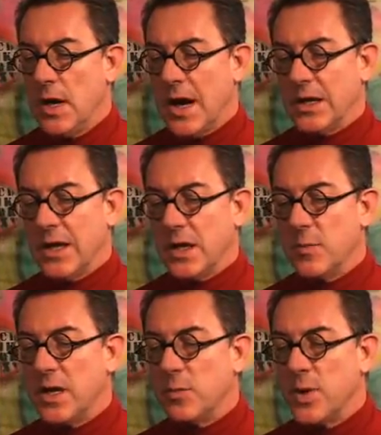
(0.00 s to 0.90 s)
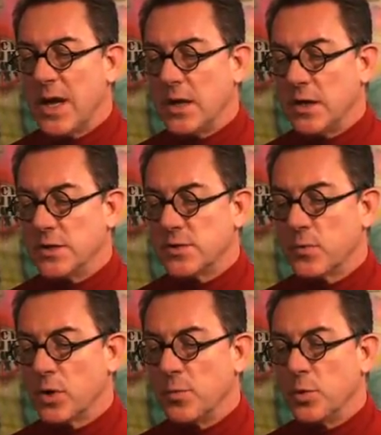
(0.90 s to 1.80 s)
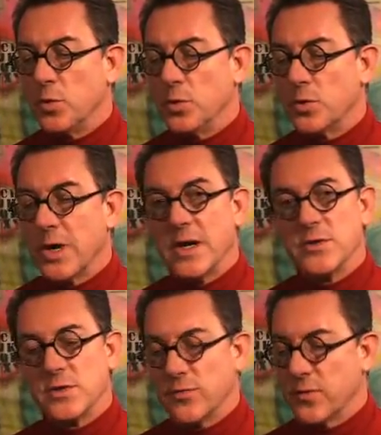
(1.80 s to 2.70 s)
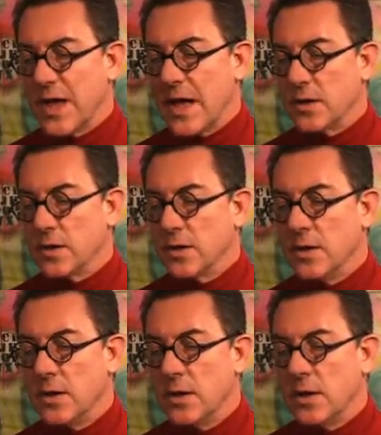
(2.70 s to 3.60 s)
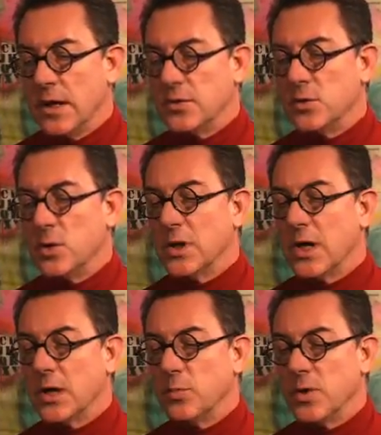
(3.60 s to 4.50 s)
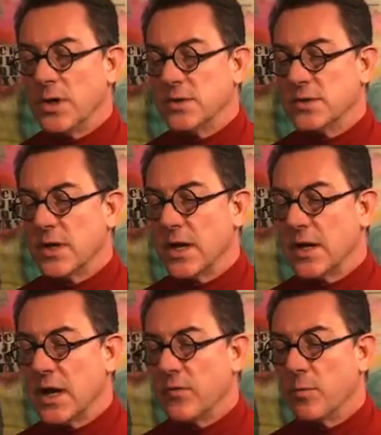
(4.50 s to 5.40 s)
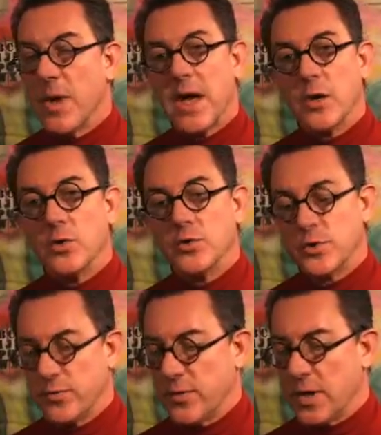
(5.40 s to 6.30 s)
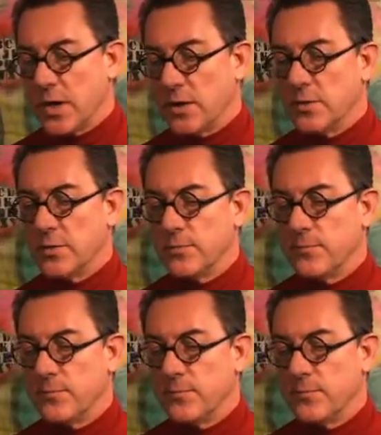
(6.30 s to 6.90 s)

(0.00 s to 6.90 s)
I laid many pennies for commuter trains to flatten into a lucky piece that I never managed to find.